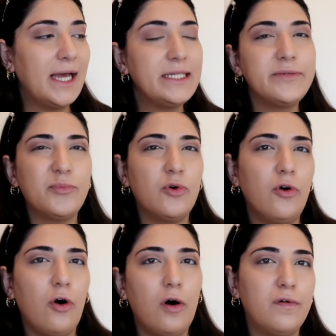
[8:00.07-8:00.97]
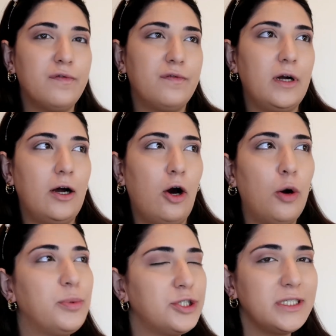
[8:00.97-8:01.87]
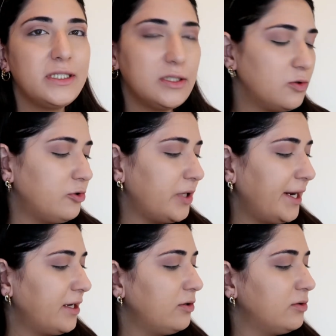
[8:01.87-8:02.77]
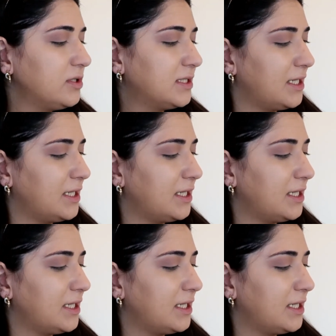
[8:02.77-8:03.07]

has more of options to create looks.